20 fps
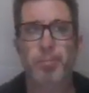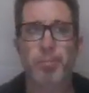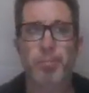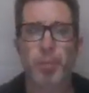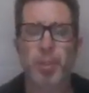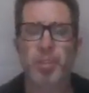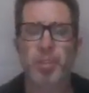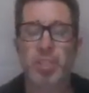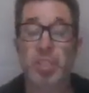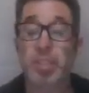
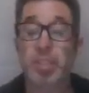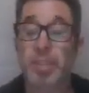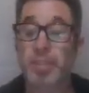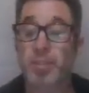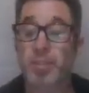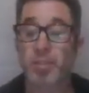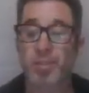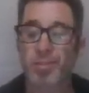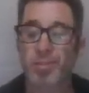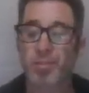purchase
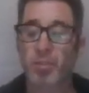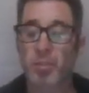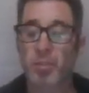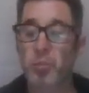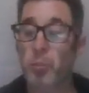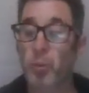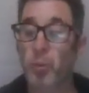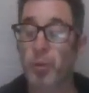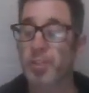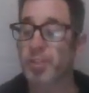that's
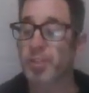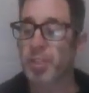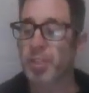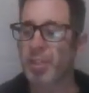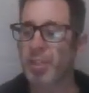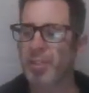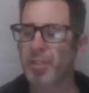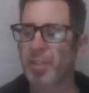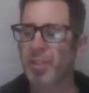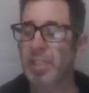important to
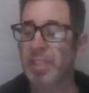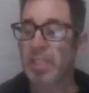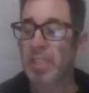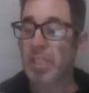you.